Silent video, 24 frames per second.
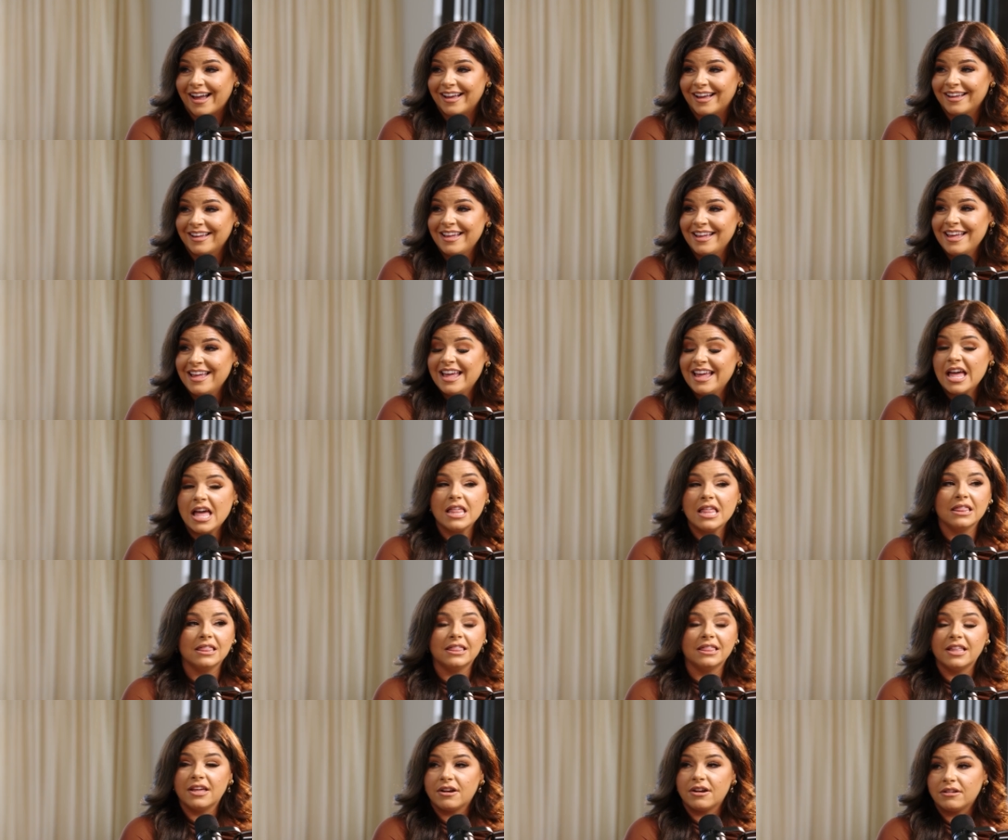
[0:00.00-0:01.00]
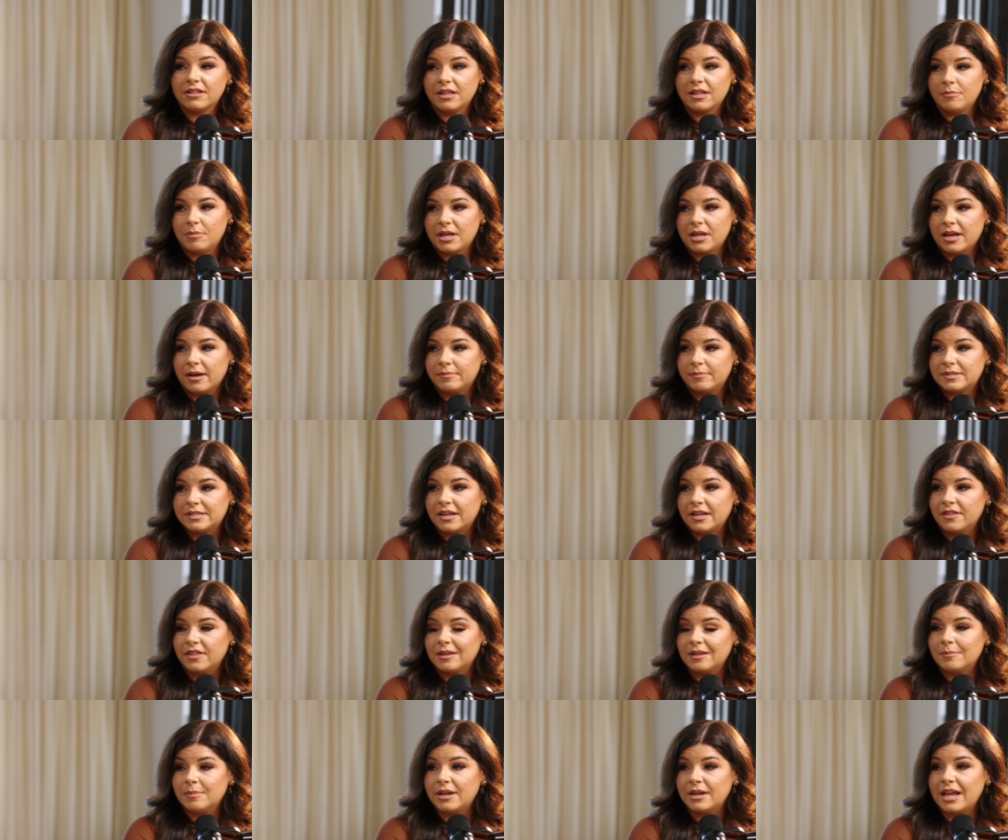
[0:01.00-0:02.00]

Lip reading: It literally becomes nothing but